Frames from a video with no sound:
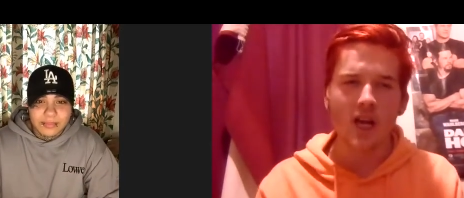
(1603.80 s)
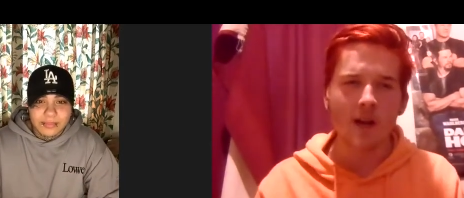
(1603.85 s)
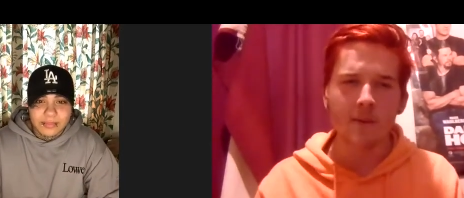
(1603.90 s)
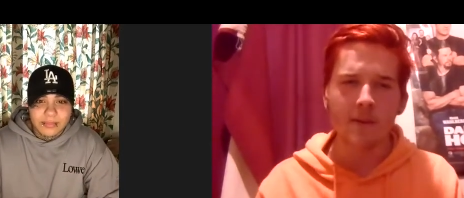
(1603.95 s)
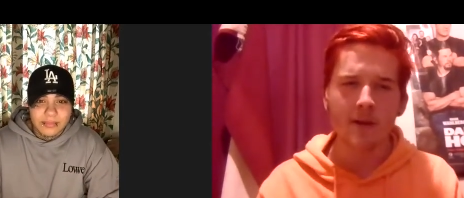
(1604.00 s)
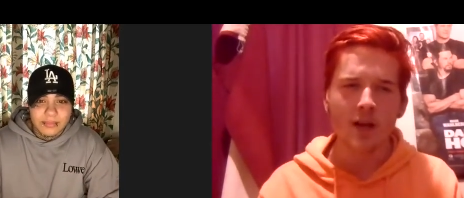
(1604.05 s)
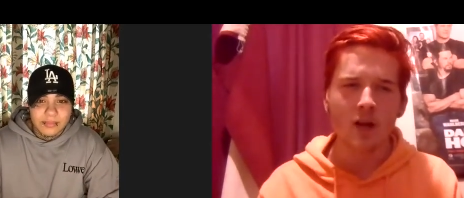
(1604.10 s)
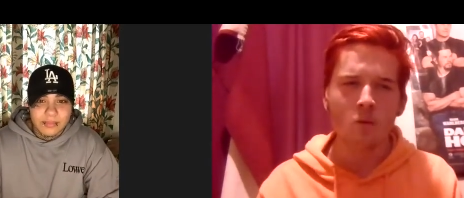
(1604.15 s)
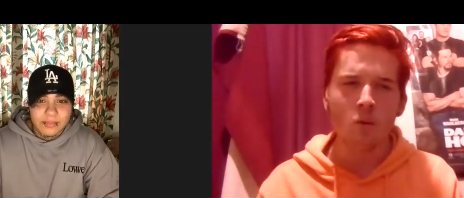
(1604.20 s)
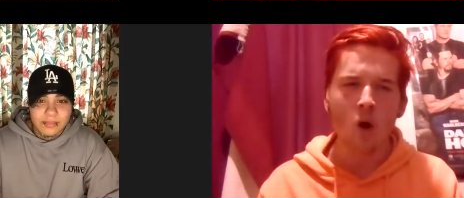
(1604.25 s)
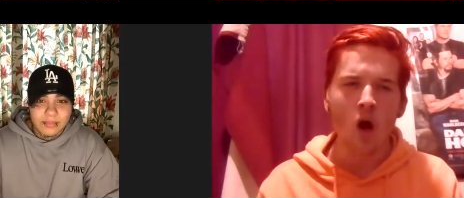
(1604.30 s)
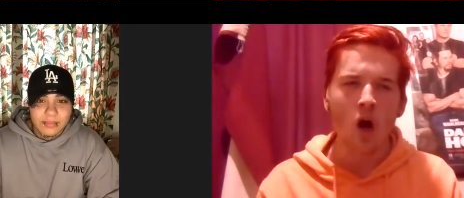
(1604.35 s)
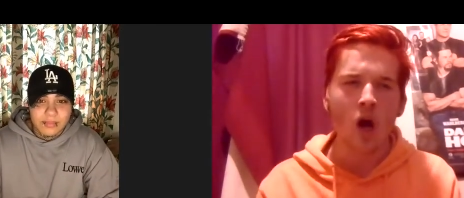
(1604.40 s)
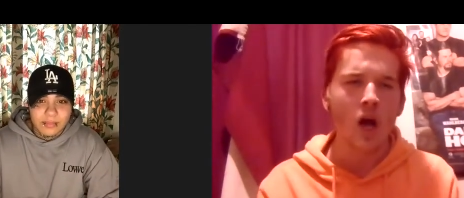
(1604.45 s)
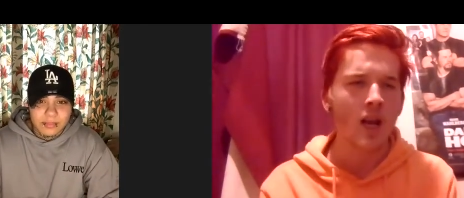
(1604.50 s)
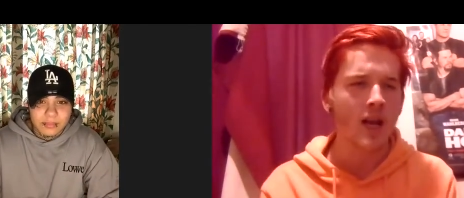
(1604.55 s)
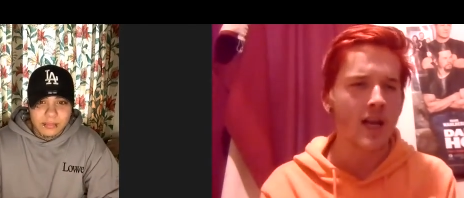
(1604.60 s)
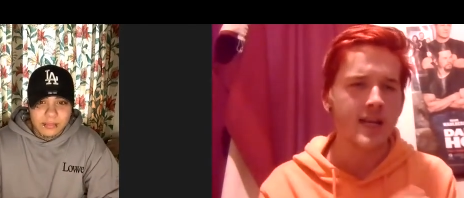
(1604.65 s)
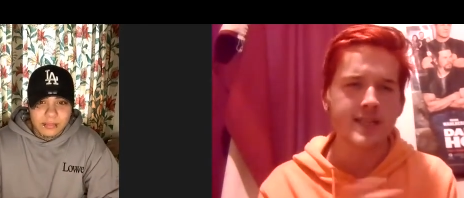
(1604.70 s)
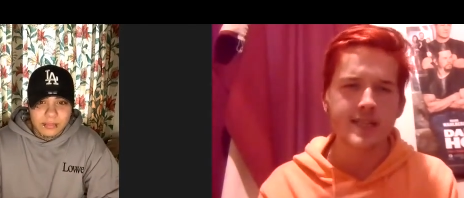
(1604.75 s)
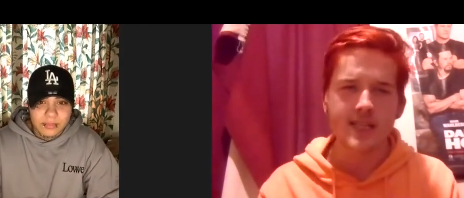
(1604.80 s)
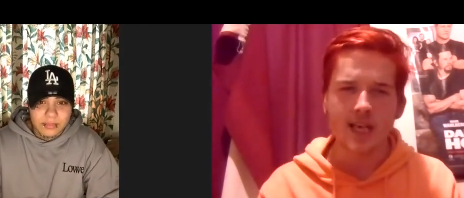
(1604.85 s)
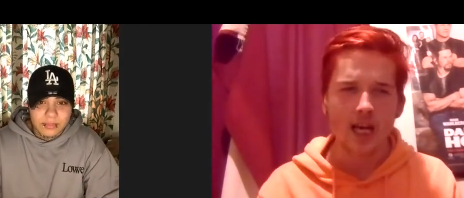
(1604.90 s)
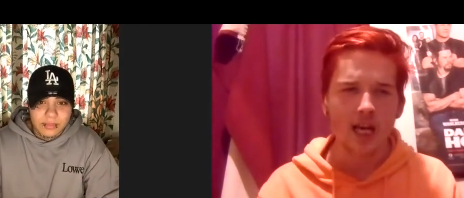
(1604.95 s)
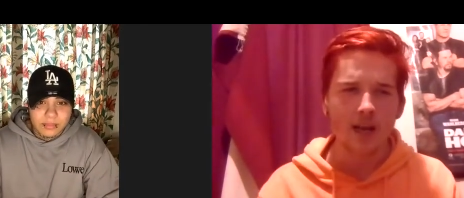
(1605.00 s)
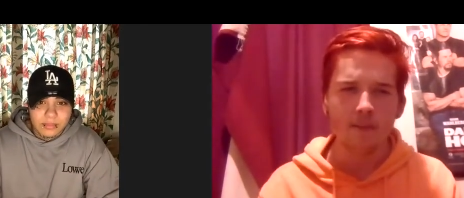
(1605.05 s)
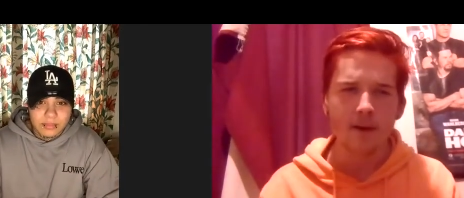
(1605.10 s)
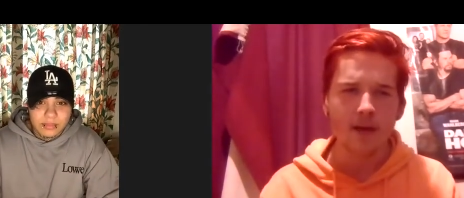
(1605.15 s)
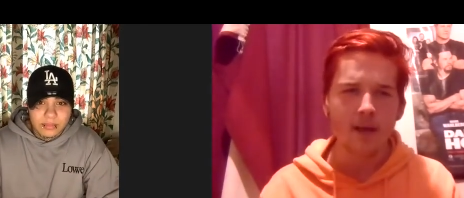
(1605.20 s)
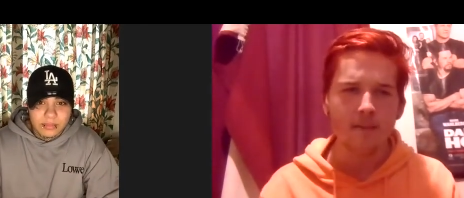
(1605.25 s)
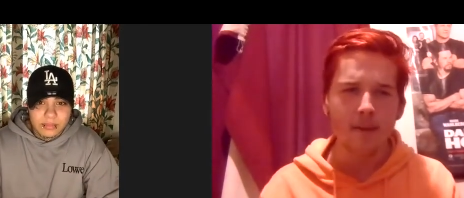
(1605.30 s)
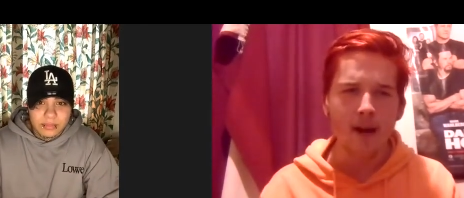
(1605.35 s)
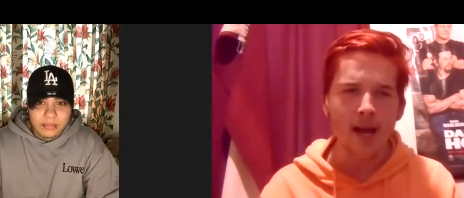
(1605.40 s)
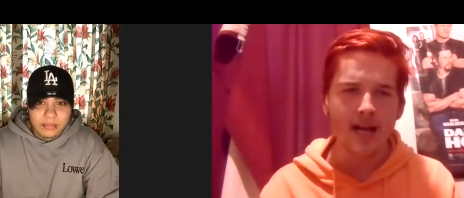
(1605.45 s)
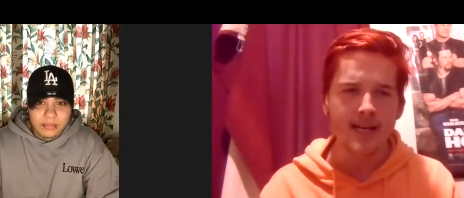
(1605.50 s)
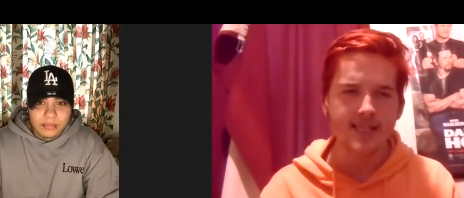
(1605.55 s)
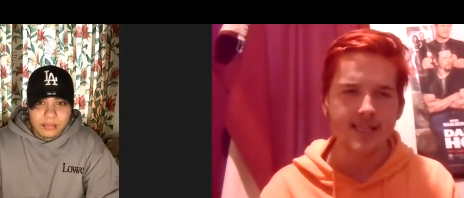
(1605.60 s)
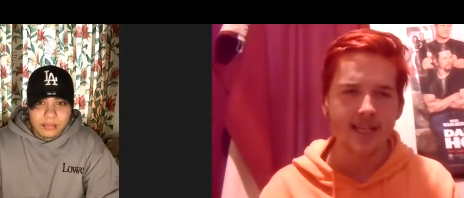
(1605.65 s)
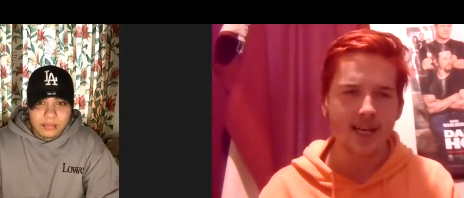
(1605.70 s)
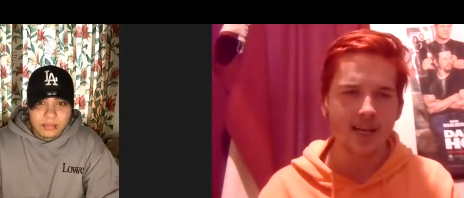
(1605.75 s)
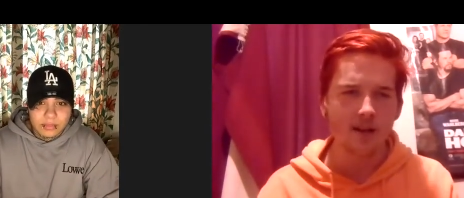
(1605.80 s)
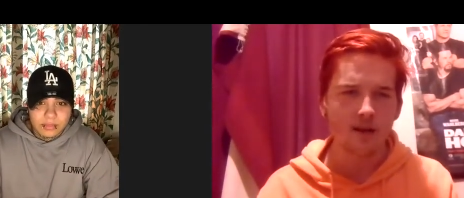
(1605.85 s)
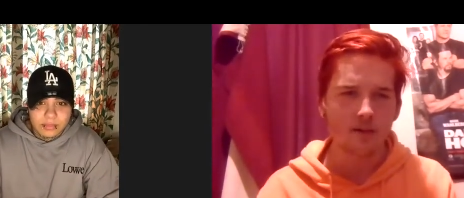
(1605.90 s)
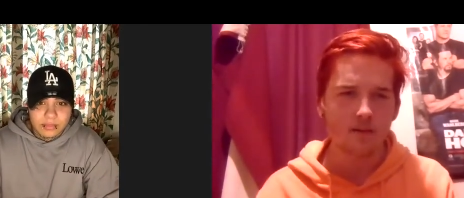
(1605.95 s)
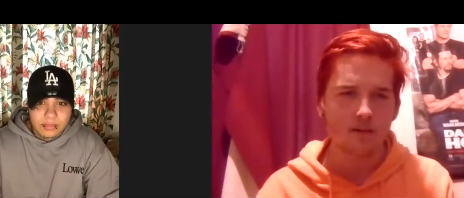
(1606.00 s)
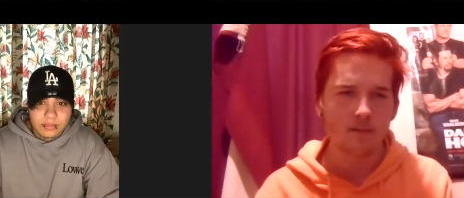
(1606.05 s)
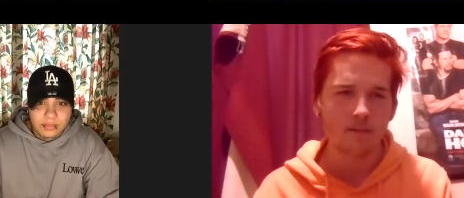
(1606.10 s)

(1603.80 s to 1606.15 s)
Speaker 1: gonna be the one. It's gonna be amazing.